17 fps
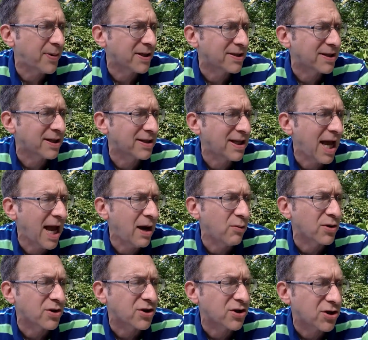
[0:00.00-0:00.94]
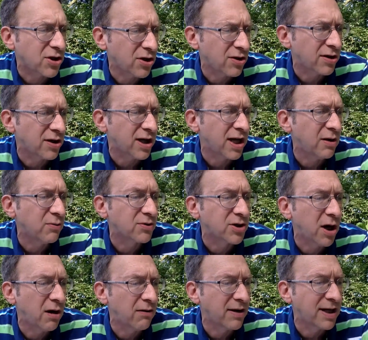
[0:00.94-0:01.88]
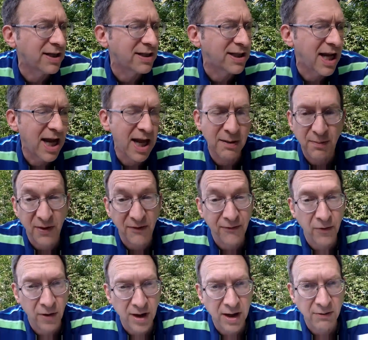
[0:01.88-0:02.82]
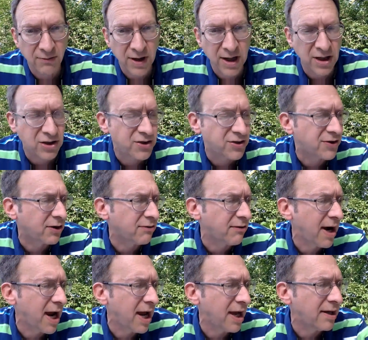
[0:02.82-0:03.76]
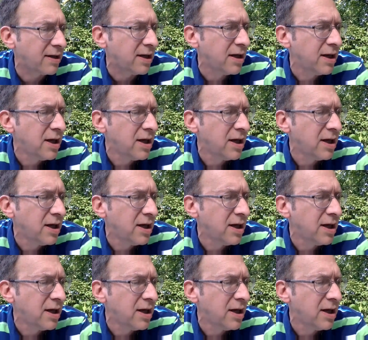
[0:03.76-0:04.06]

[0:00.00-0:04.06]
but Tendai was certain he was already dead before he reached the ground.